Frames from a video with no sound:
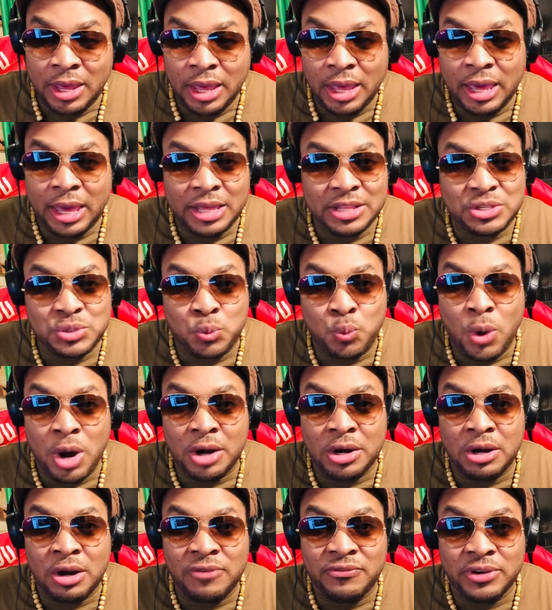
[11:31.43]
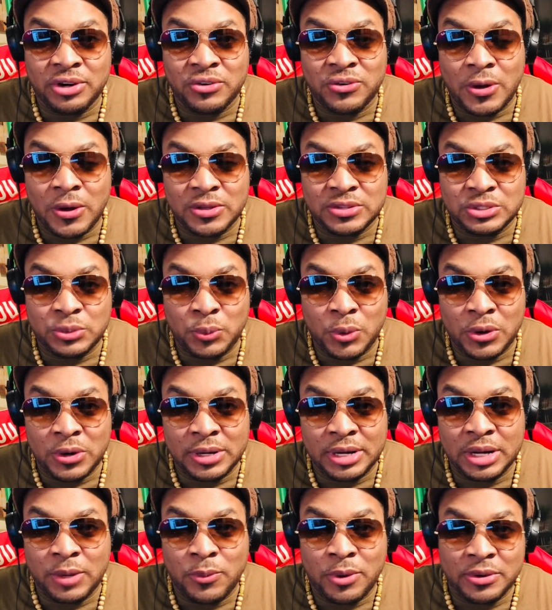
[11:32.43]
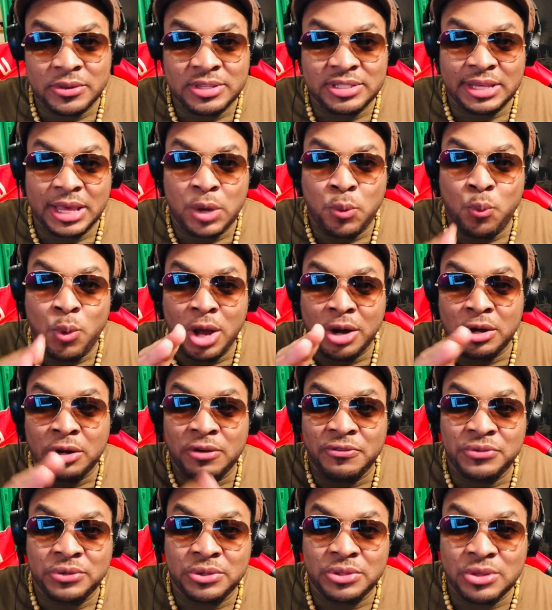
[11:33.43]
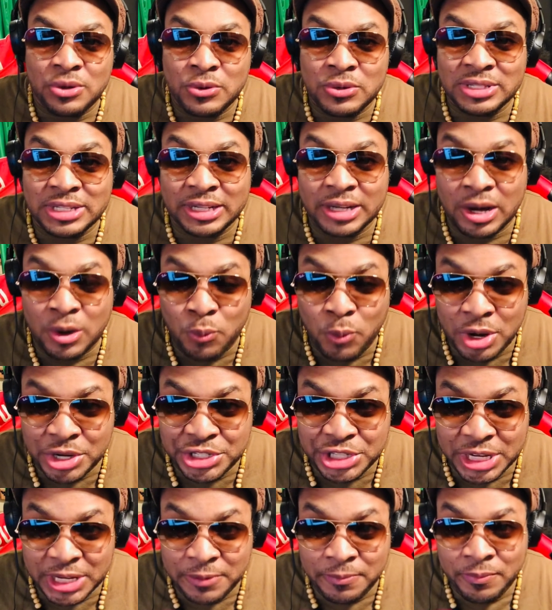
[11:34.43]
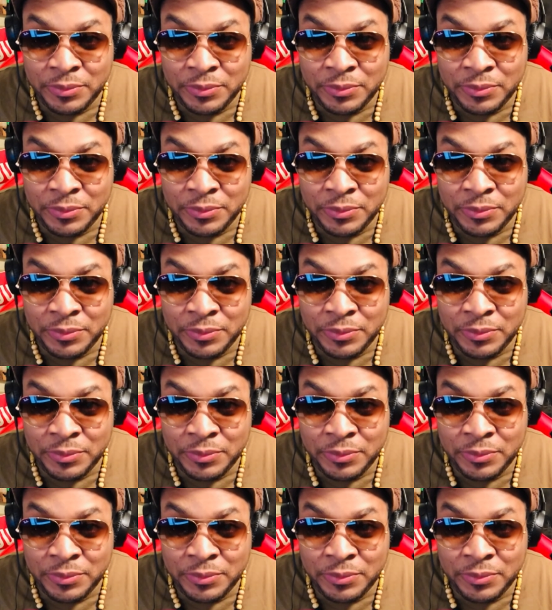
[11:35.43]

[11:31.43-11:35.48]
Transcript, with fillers: It's one love across the world, and I want to say one love to those that are watching.